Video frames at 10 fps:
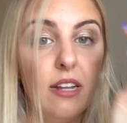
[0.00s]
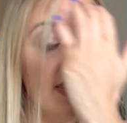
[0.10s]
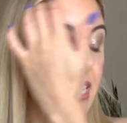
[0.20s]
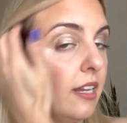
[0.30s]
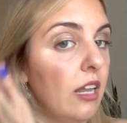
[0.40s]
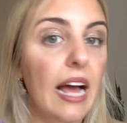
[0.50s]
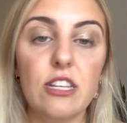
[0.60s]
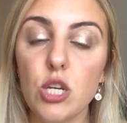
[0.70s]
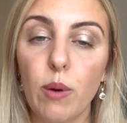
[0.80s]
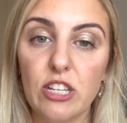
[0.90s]
didn't like
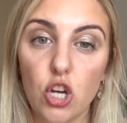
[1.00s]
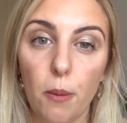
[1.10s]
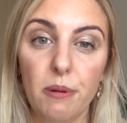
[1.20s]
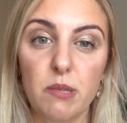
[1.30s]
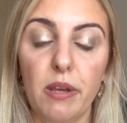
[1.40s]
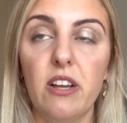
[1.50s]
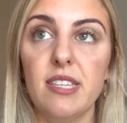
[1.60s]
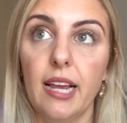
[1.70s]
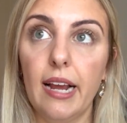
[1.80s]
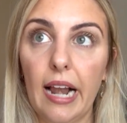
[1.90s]
to wear toppers because
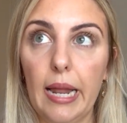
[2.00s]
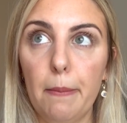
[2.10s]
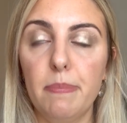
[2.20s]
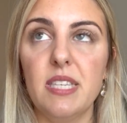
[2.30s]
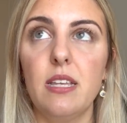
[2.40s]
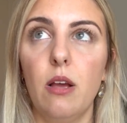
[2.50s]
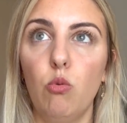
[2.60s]
the clips